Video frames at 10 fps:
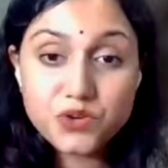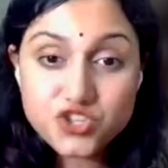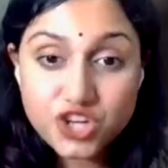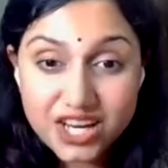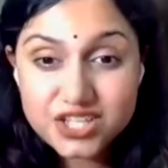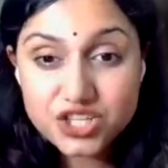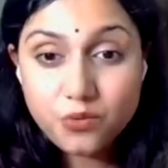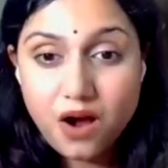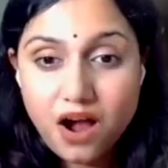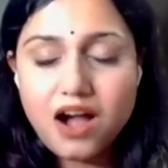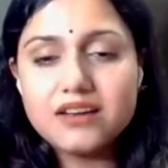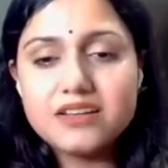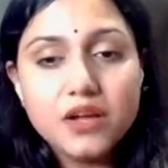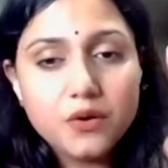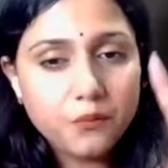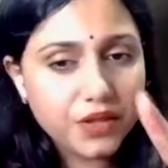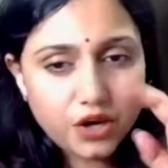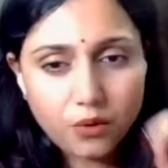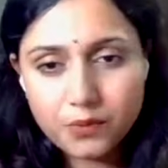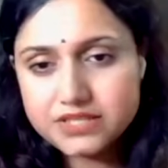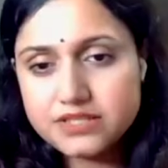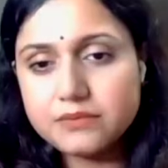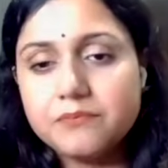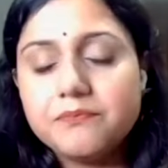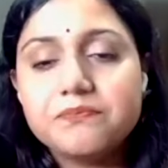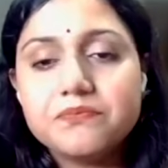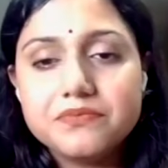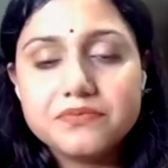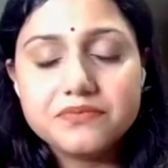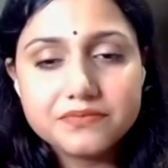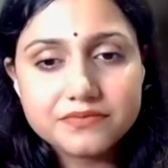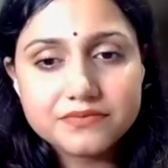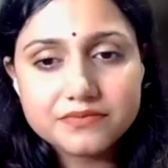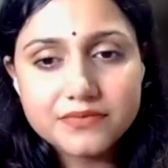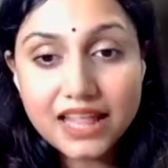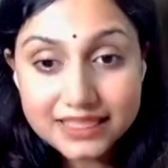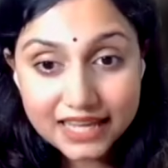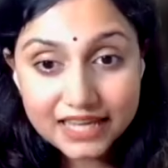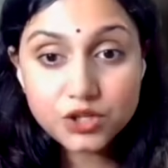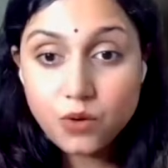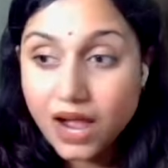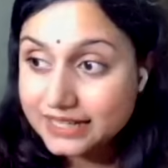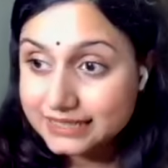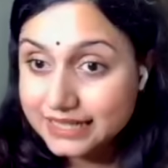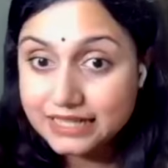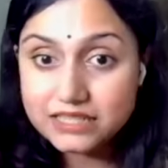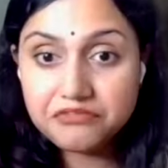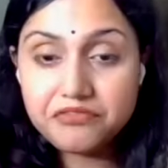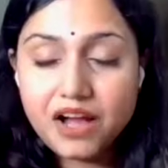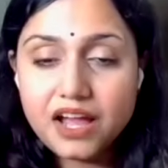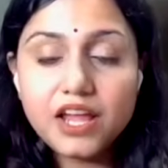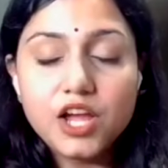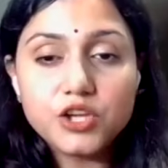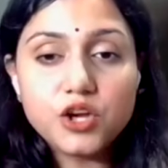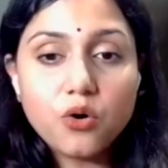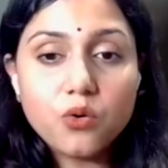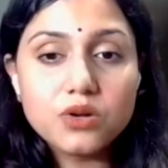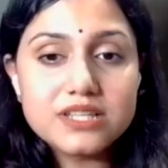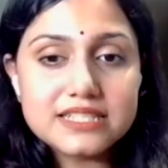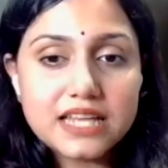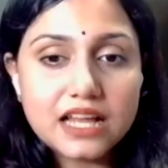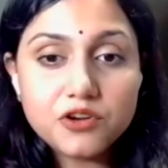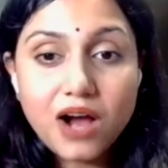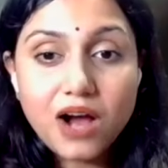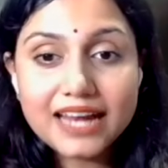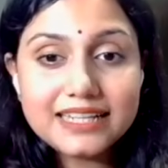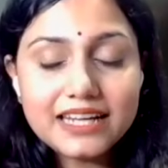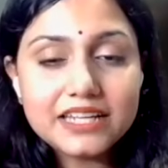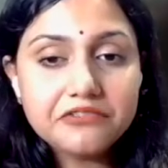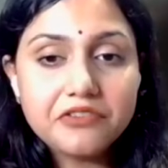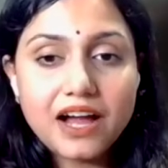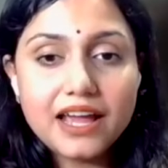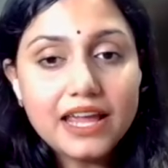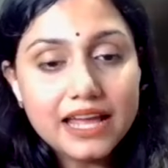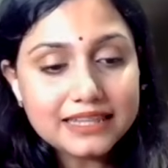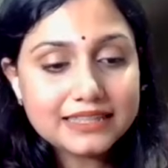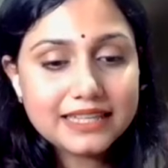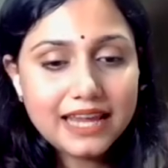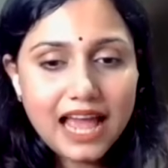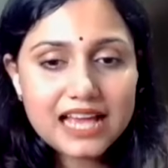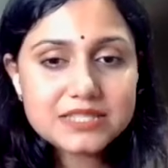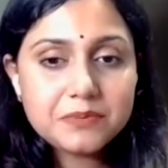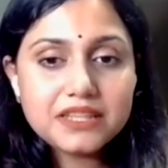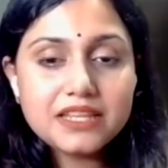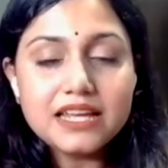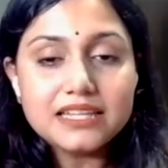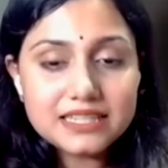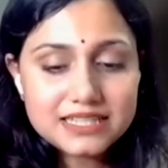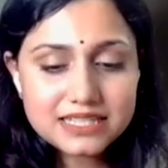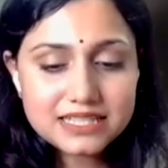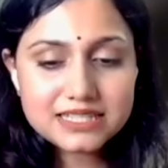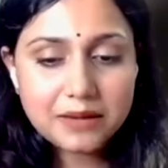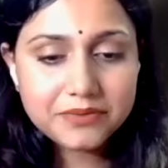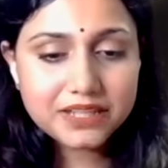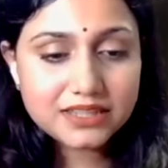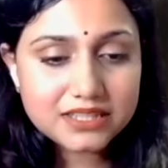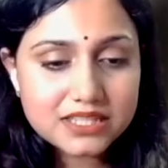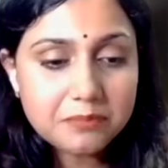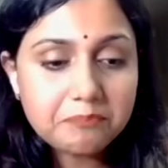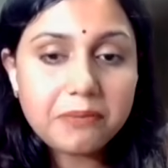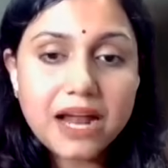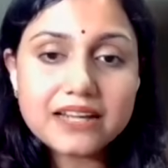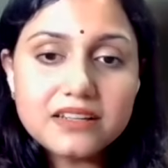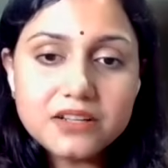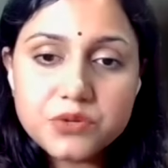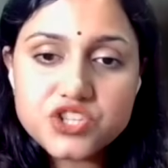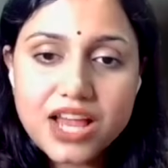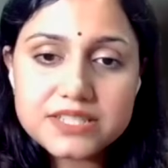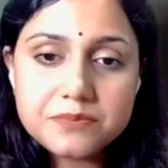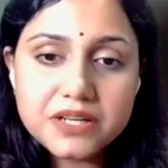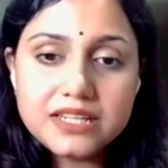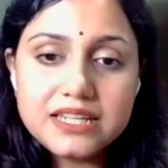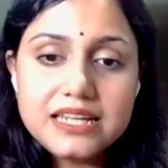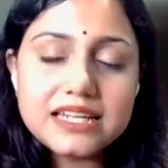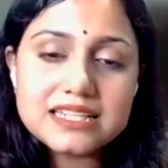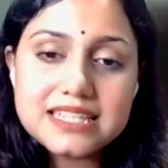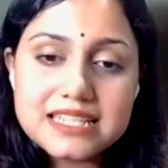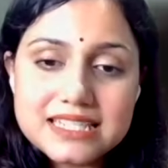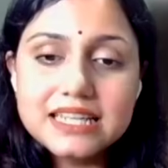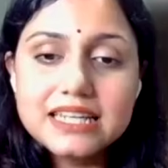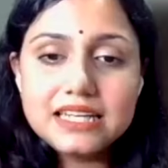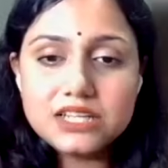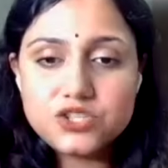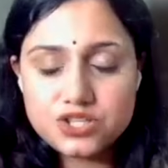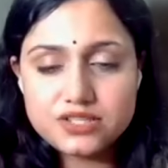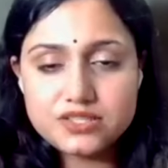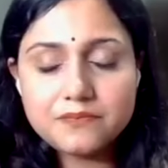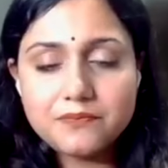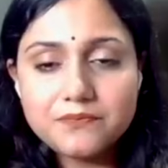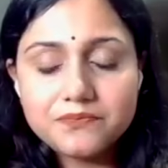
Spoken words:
which hit you hard with your wisdom. And then you identify your own self. You identify that there has been, this is a pattern which has been leading since lineages,